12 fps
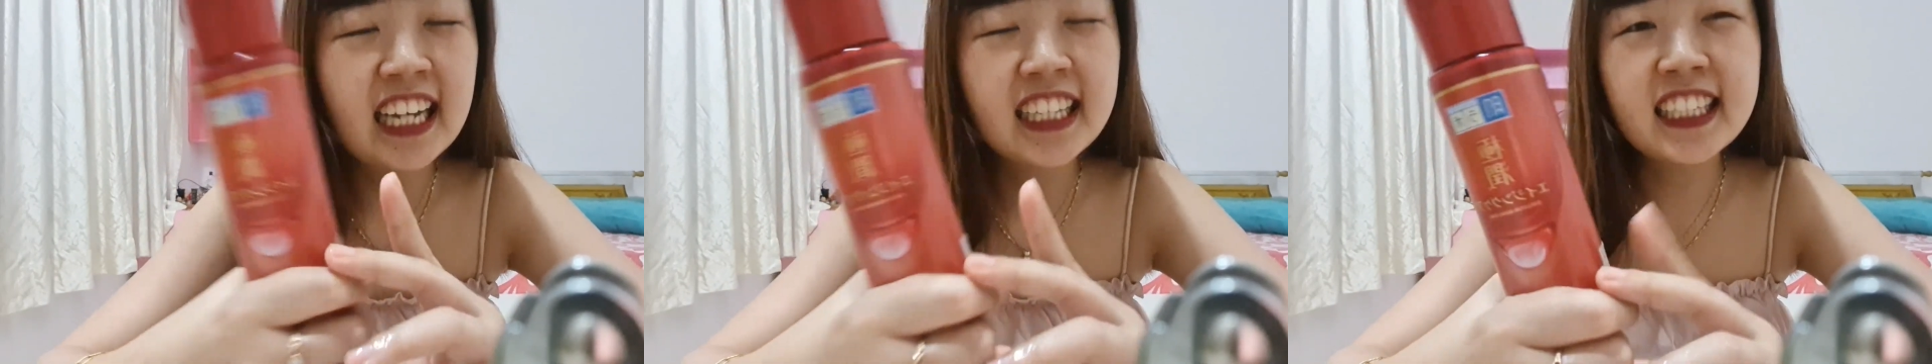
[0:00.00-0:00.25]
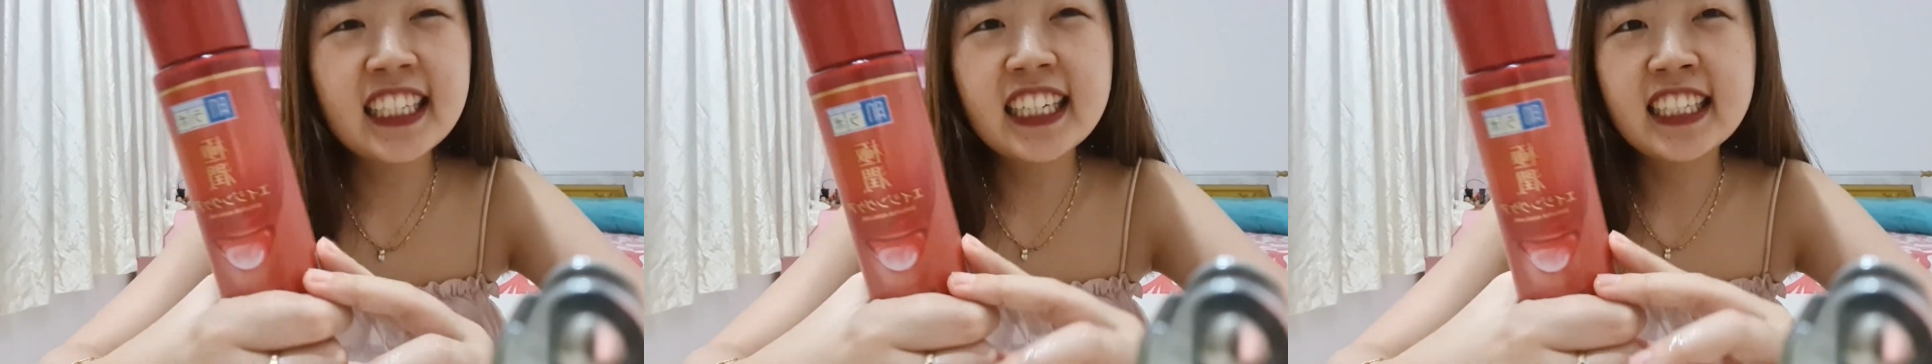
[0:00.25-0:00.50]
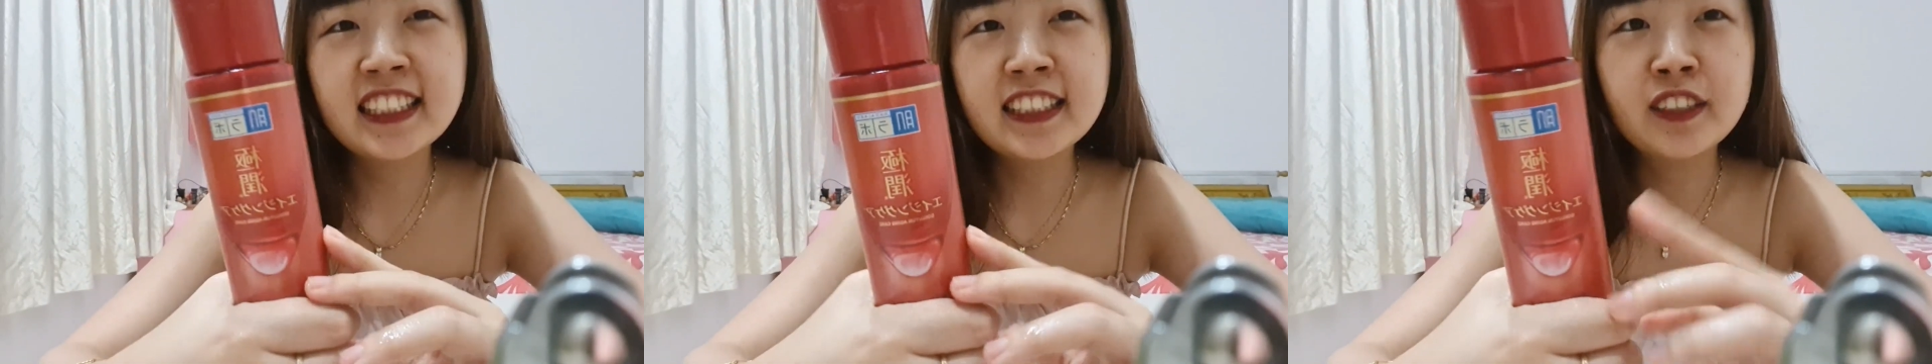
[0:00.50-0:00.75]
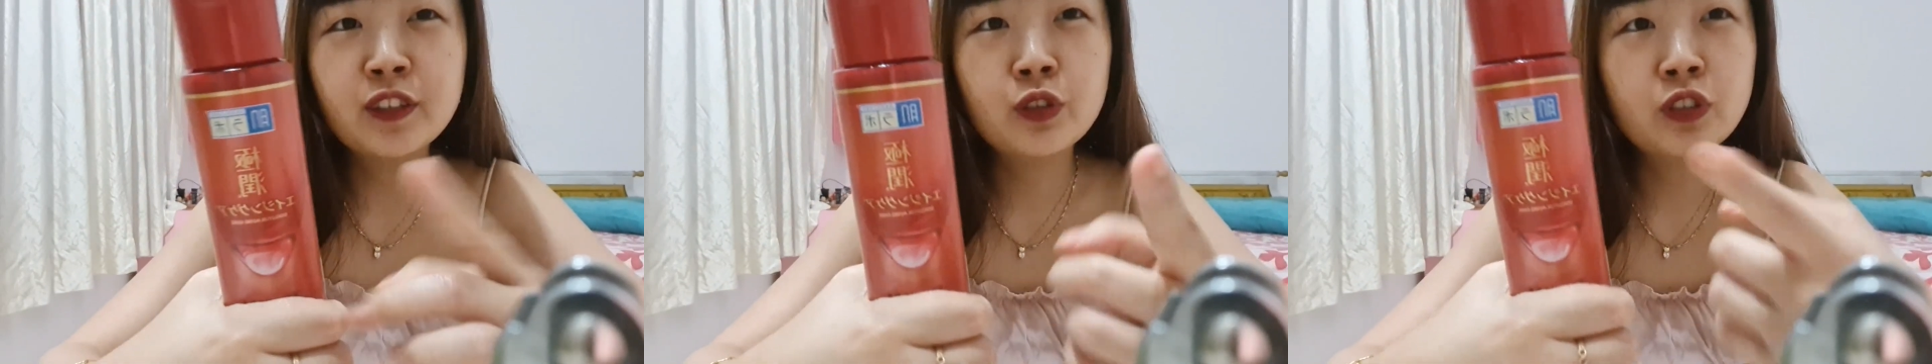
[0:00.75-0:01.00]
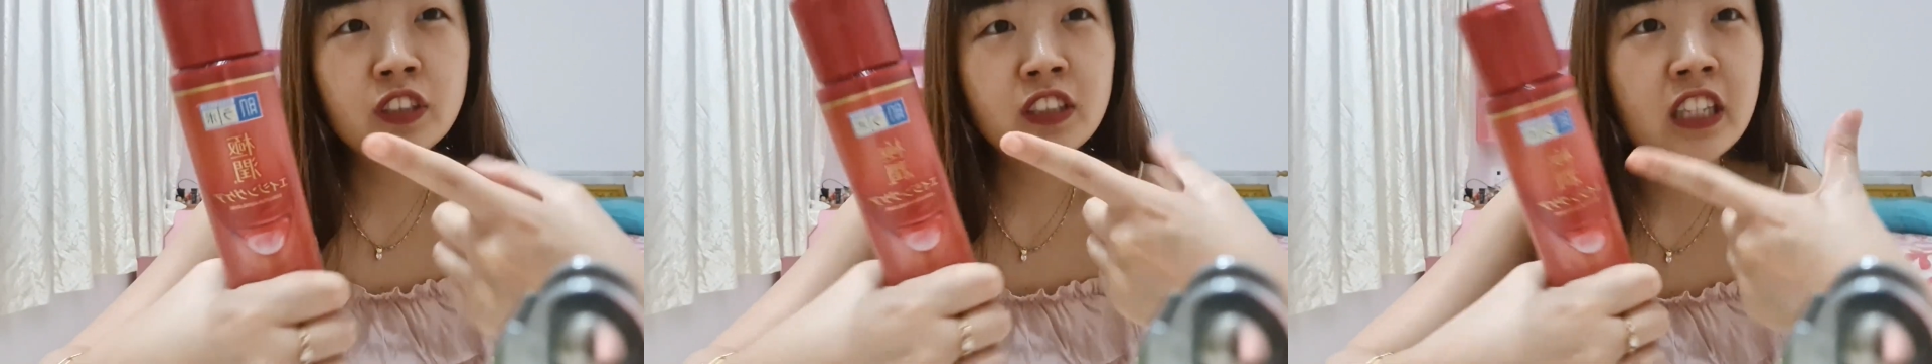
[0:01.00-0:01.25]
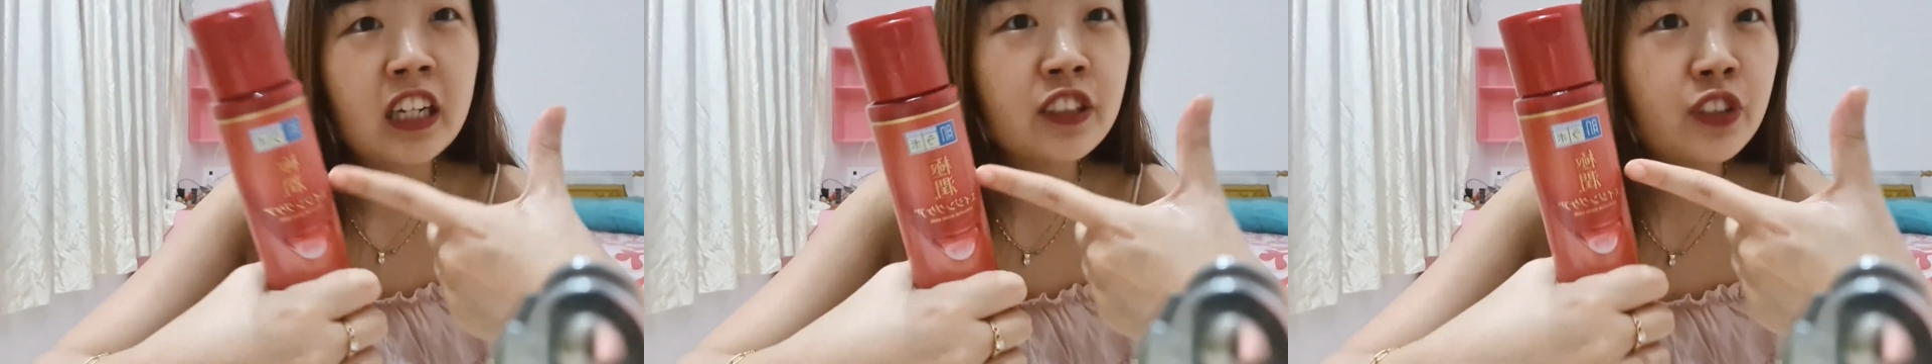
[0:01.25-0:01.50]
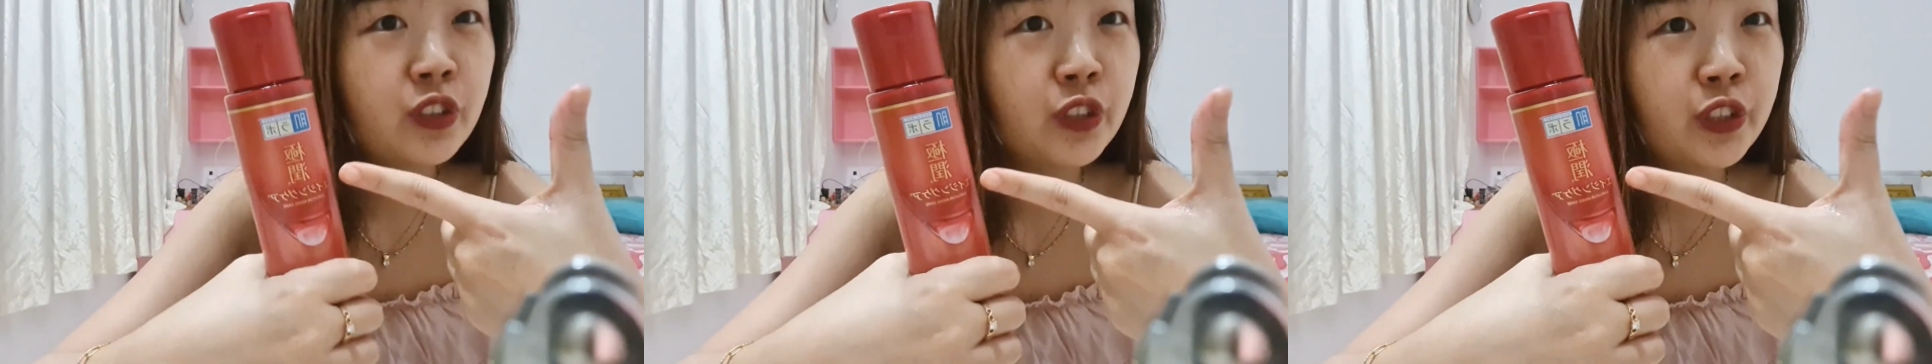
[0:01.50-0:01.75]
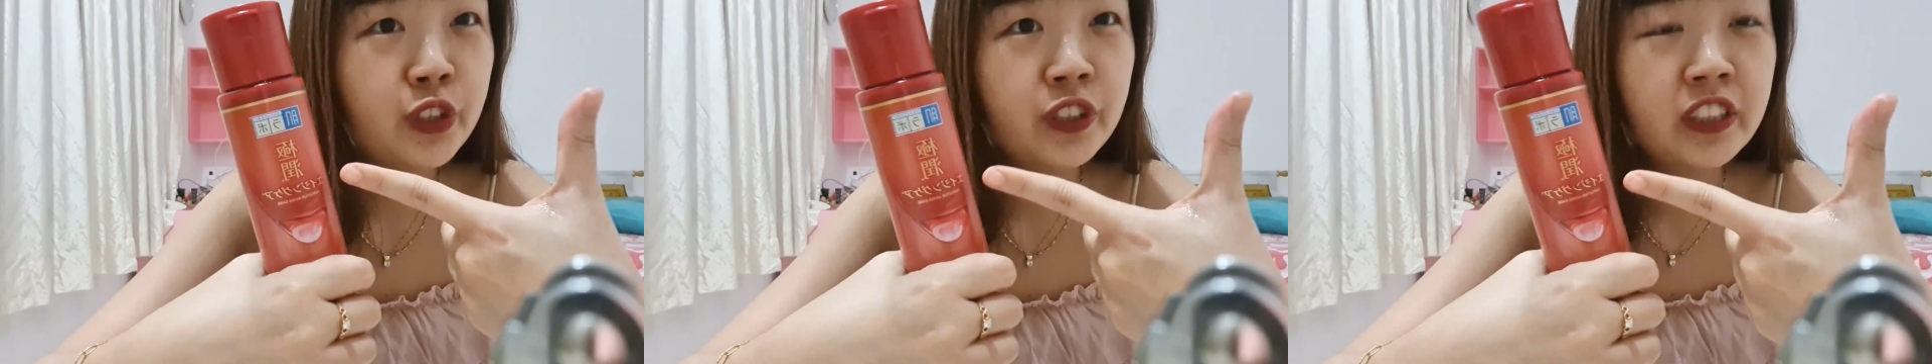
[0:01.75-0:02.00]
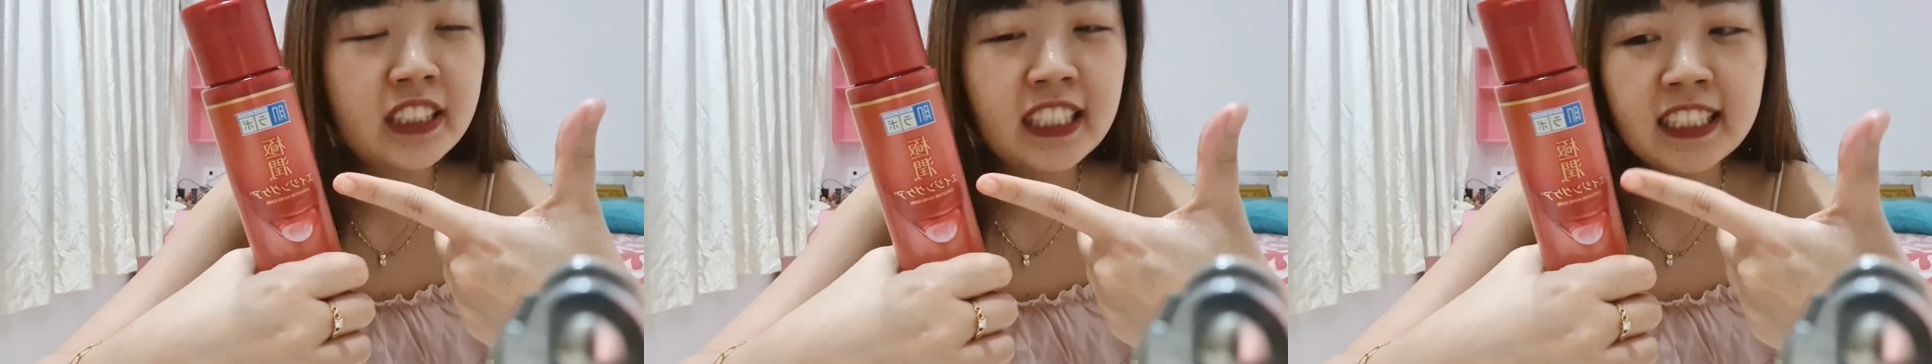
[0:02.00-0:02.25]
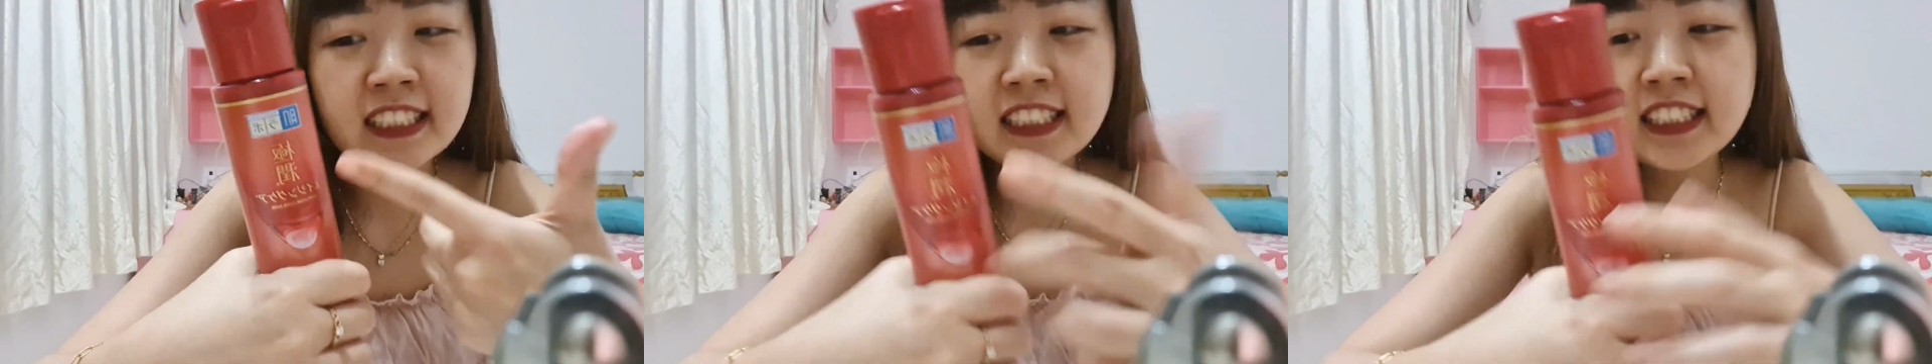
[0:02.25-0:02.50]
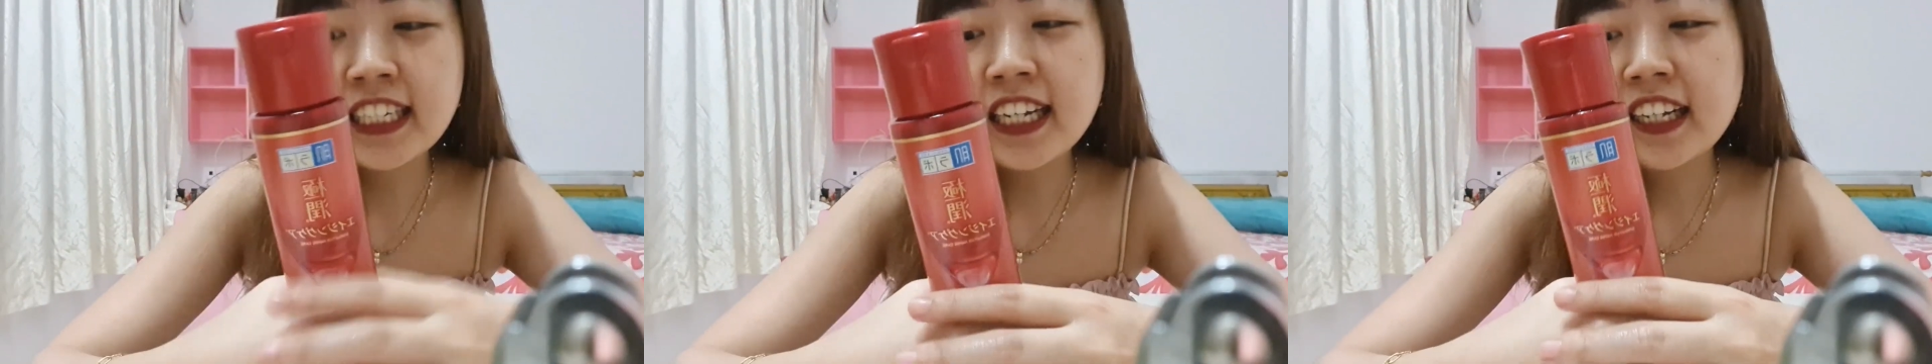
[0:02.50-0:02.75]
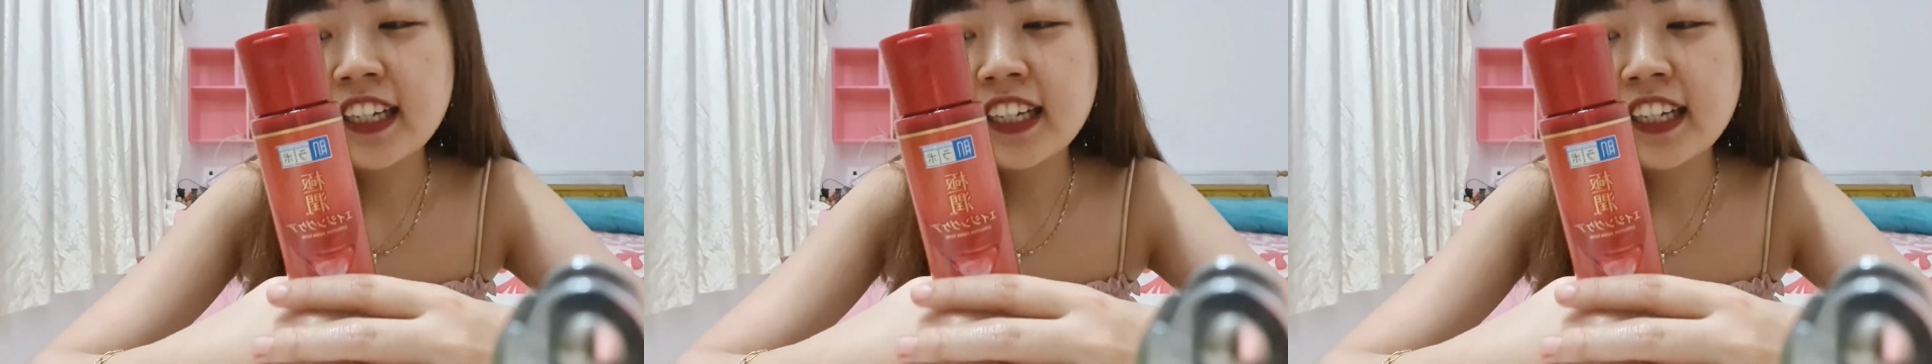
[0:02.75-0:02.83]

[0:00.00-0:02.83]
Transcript: I think it's a good start to use this.